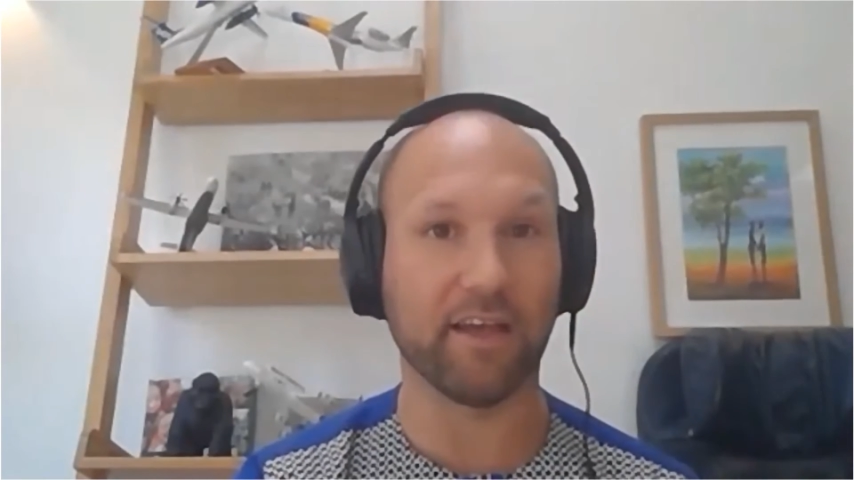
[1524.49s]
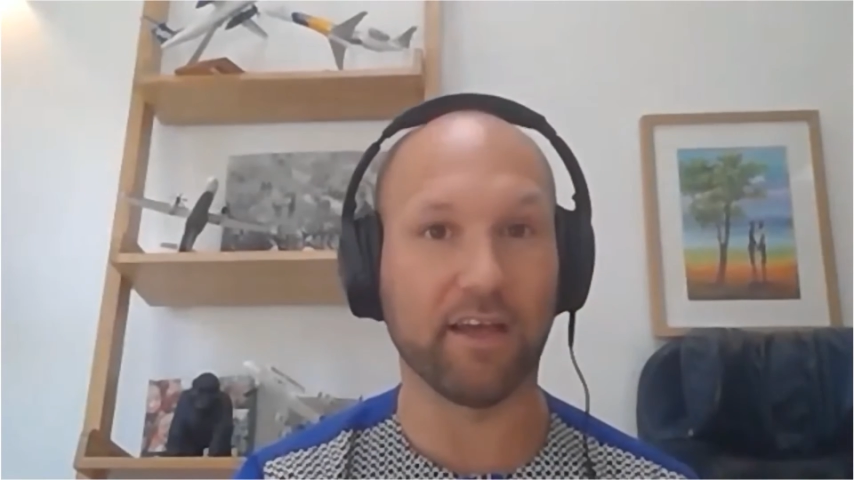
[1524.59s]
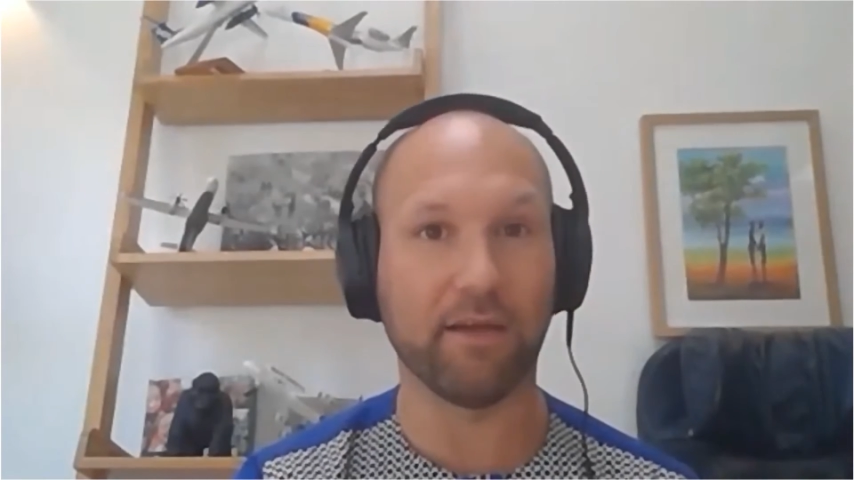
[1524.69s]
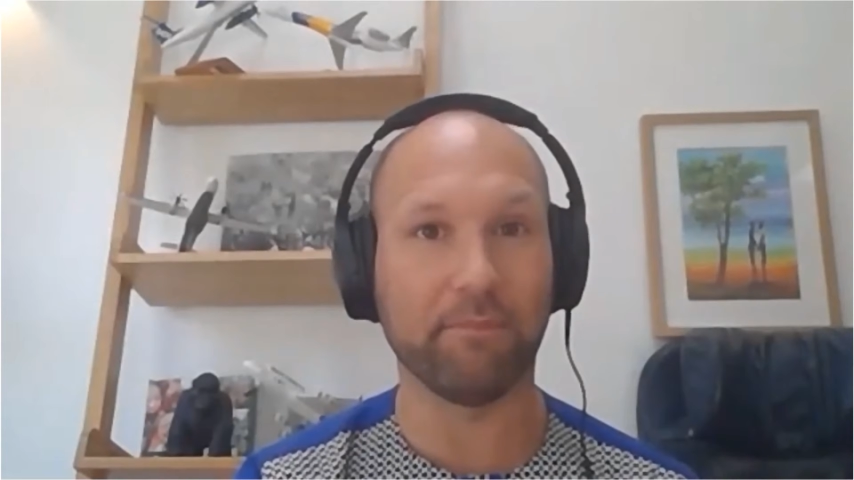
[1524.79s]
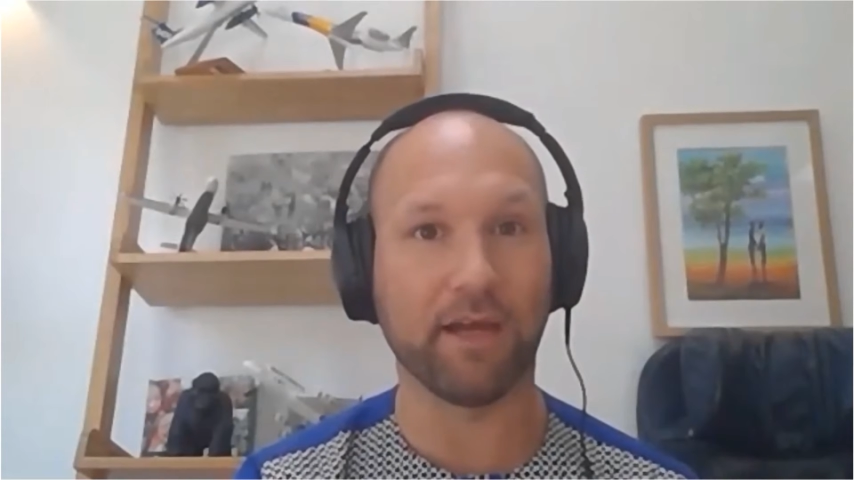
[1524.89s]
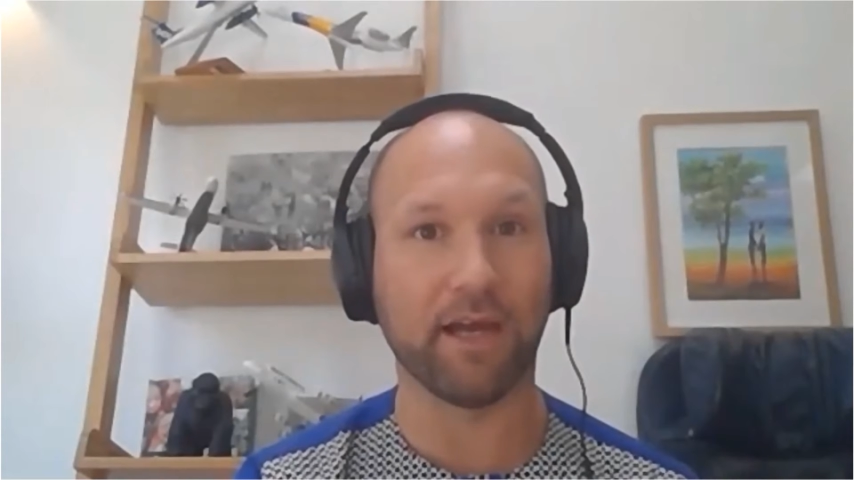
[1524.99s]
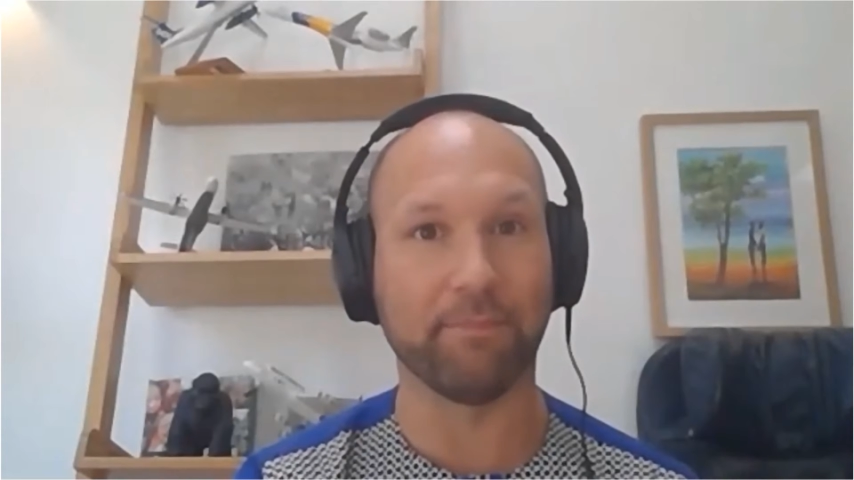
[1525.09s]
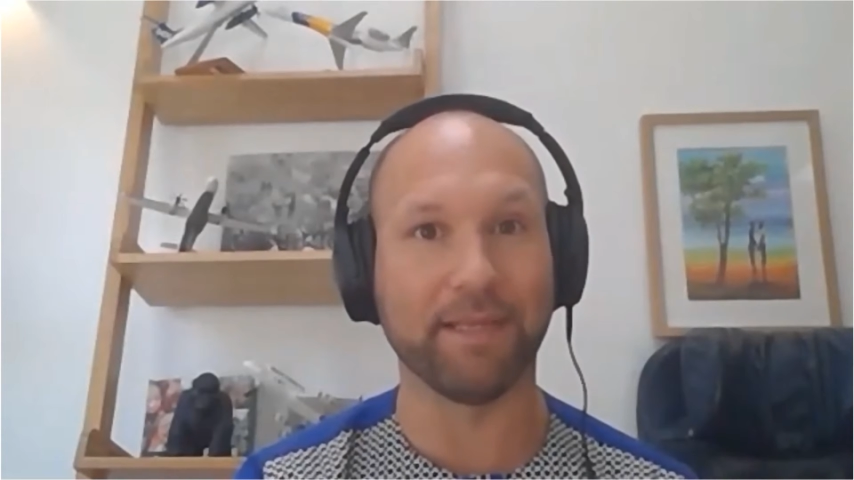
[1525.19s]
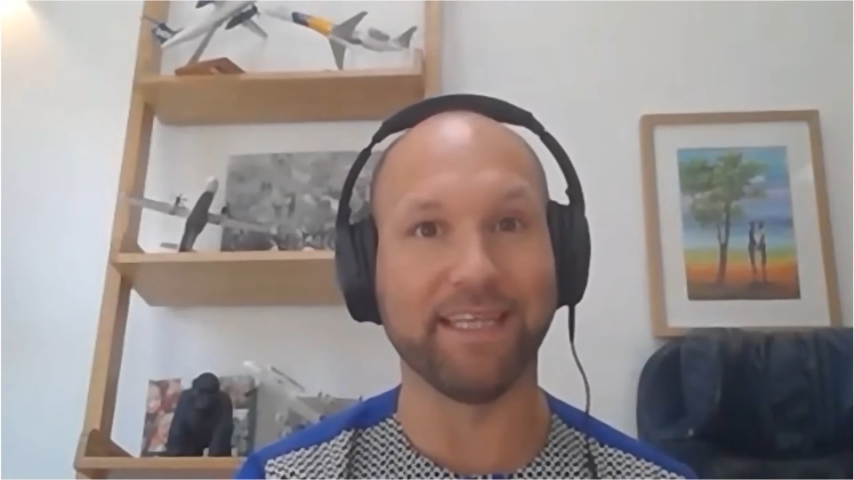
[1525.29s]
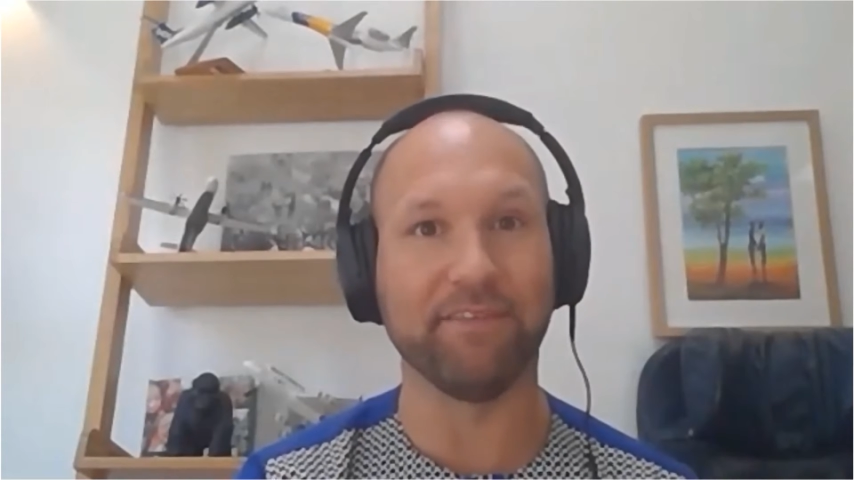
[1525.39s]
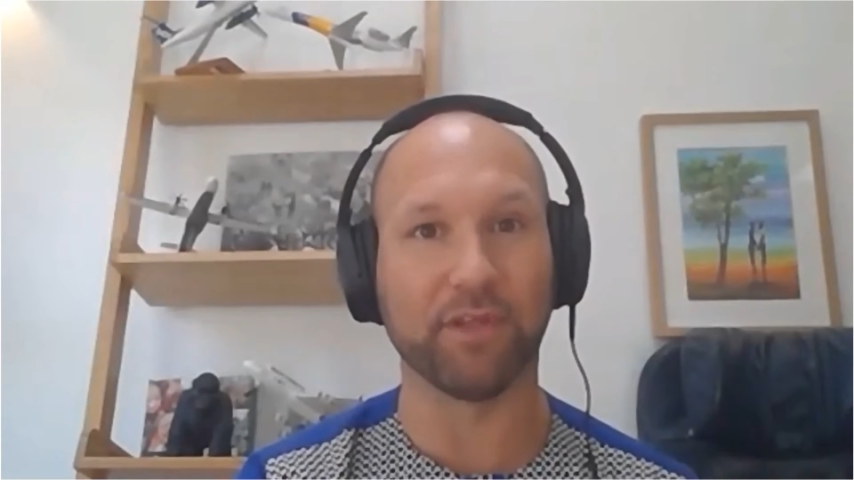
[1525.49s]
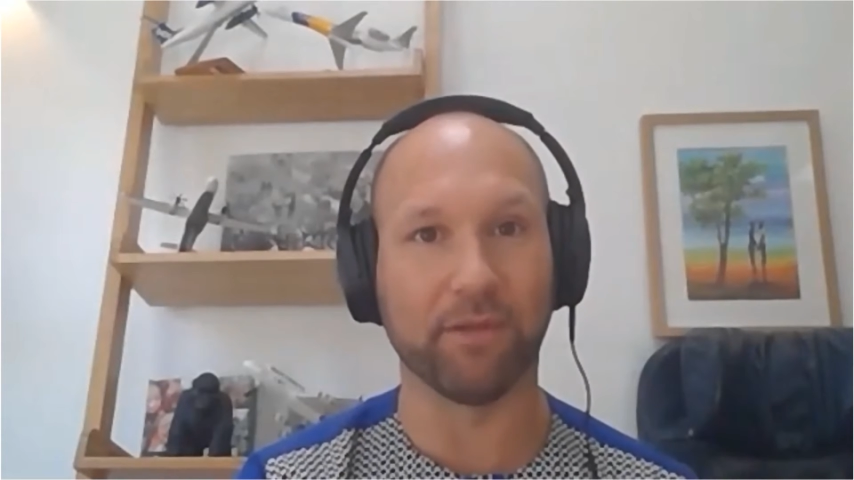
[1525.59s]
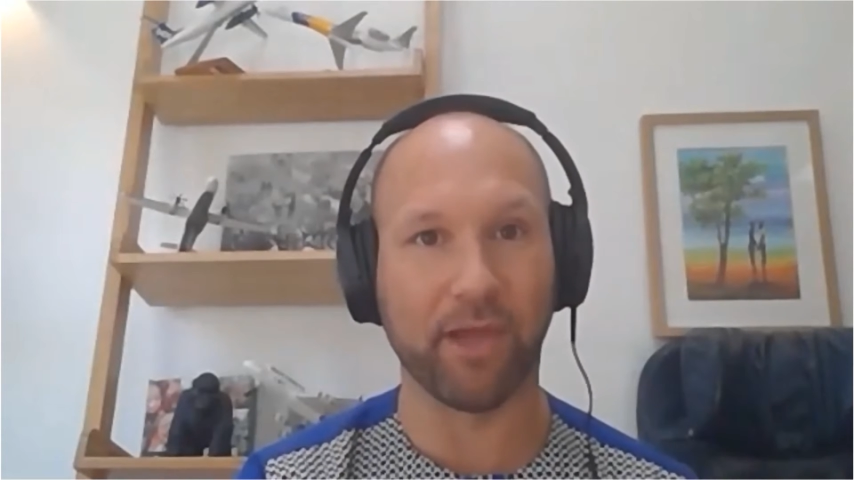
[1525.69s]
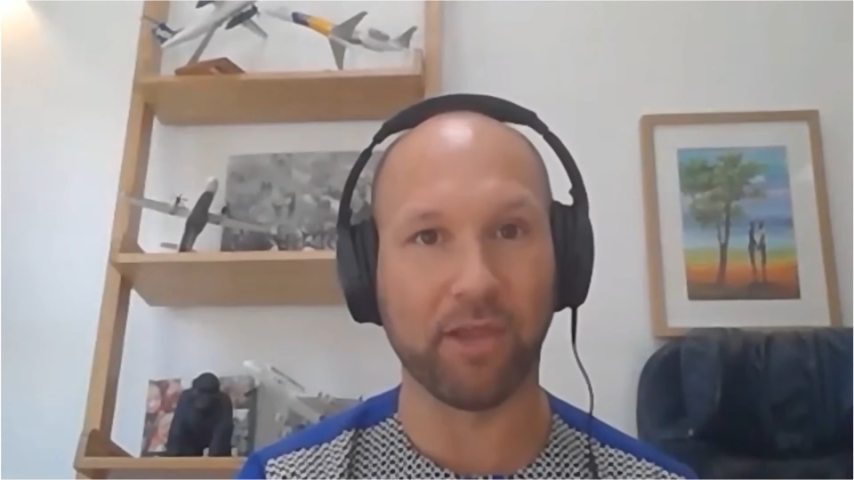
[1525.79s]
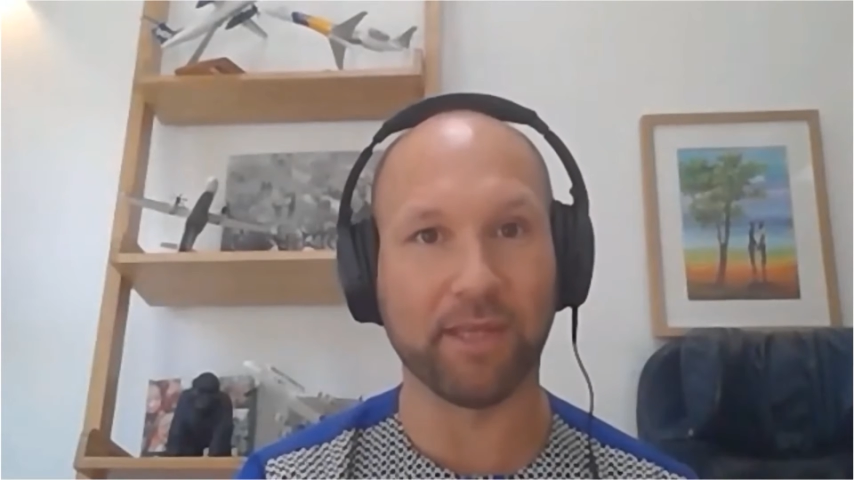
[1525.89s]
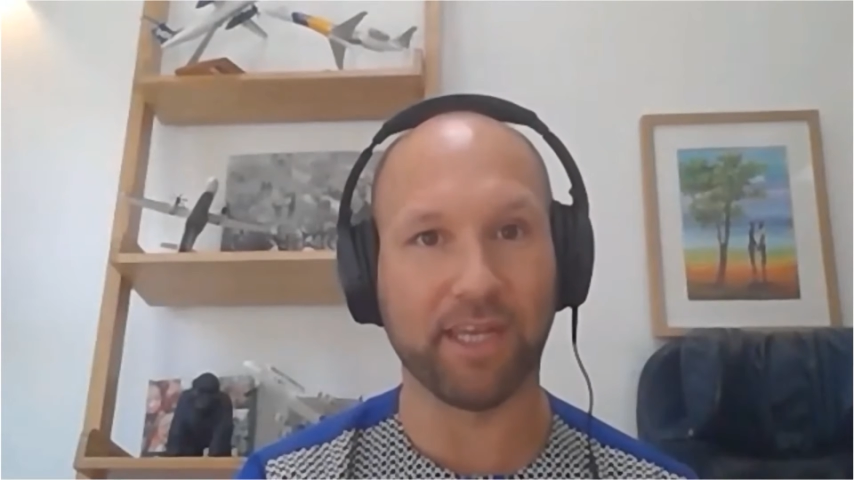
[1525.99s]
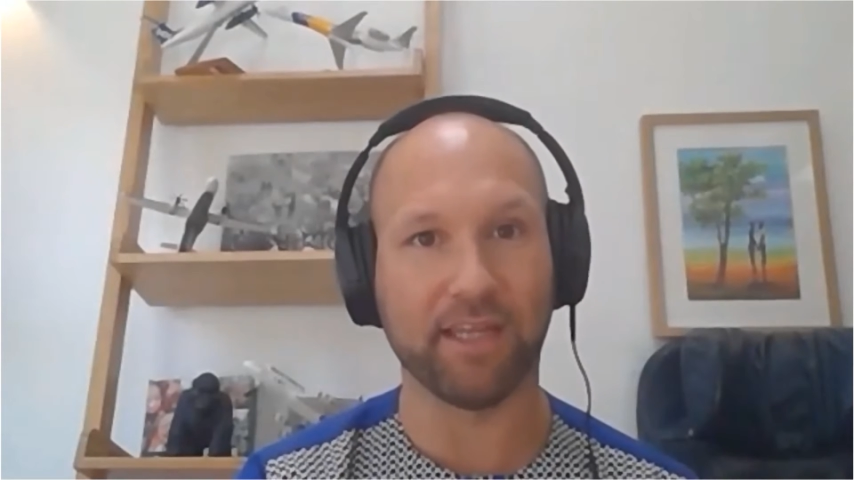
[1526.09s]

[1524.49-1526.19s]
I believe at the moment